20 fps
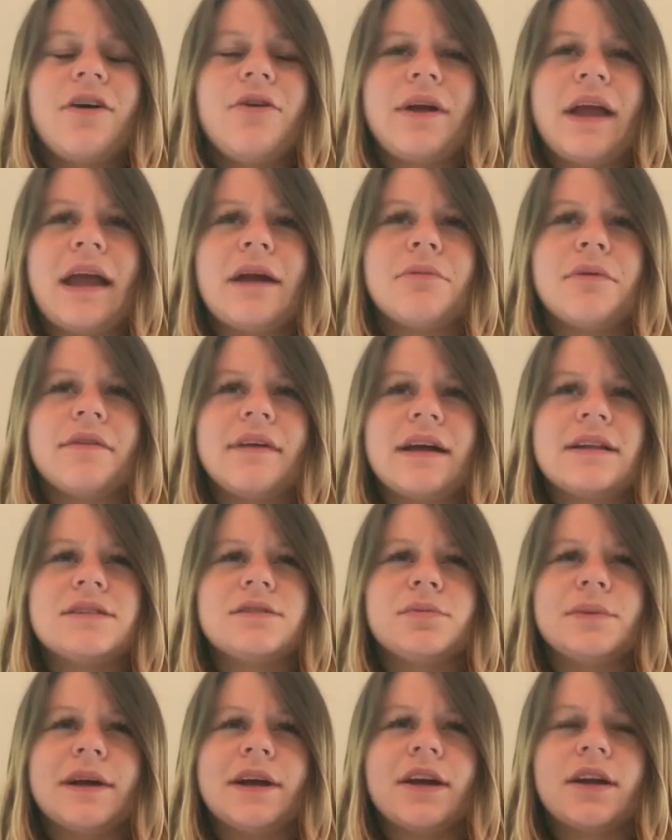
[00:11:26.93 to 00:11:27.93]
okay, well,
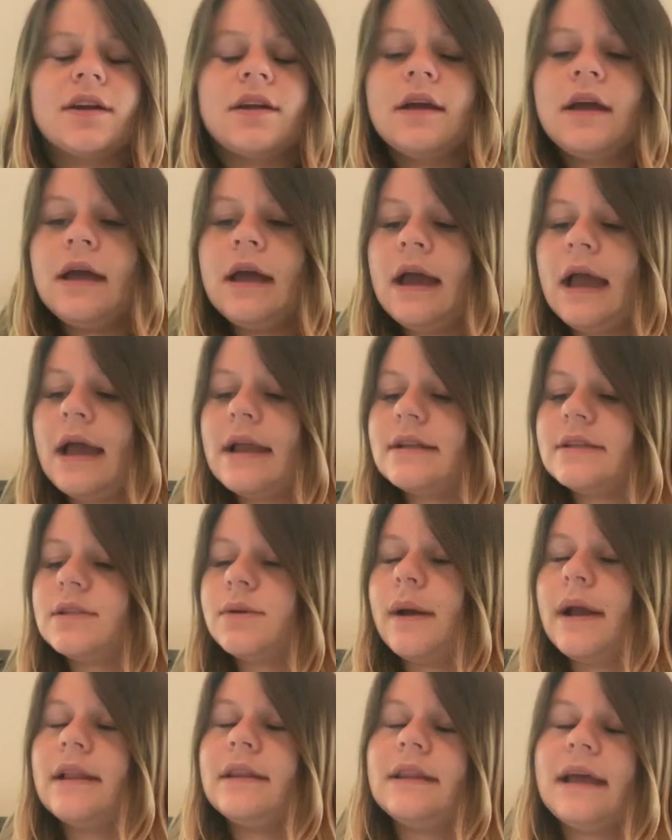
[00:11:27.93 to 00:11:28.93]
that's weird. And
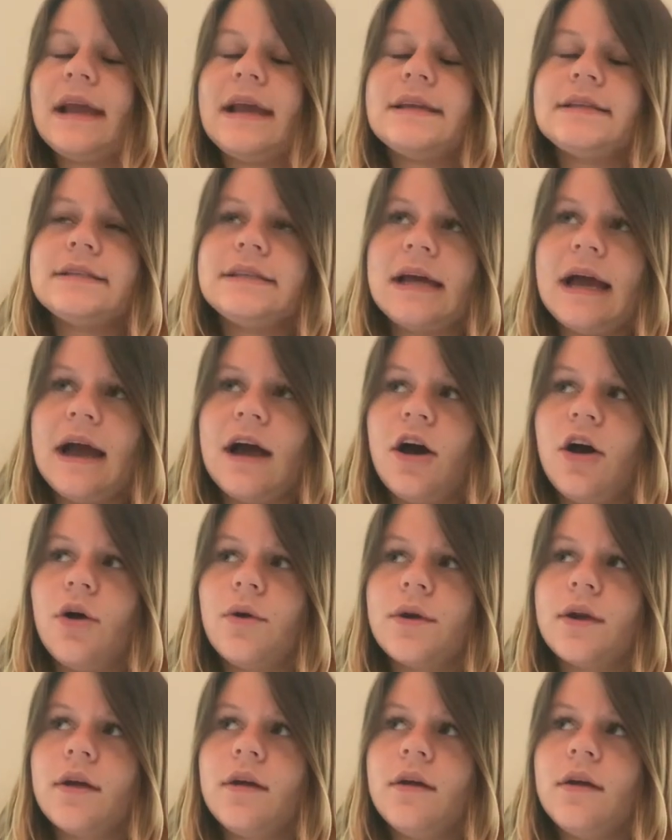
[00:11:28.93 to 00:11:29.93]
so I laid
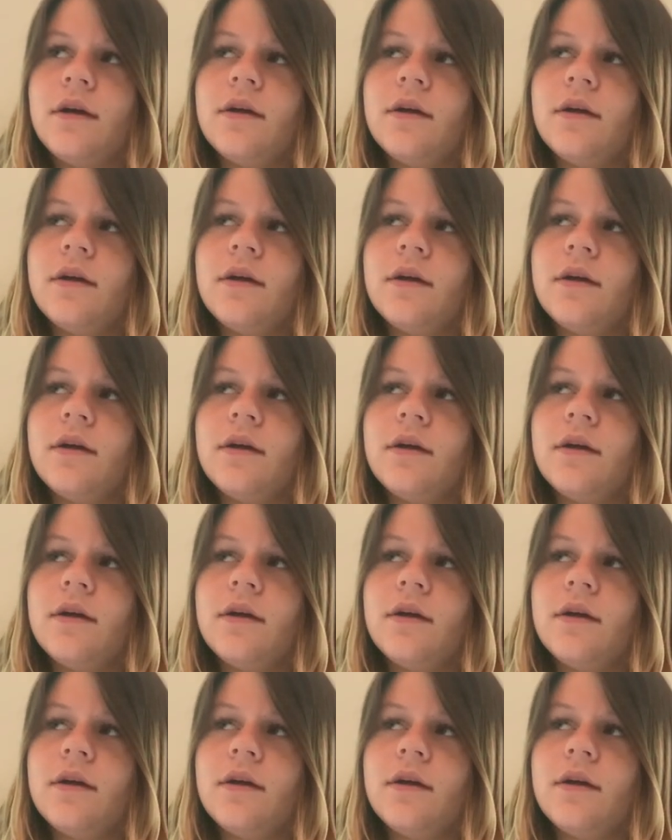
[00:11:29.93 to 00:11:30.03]
down.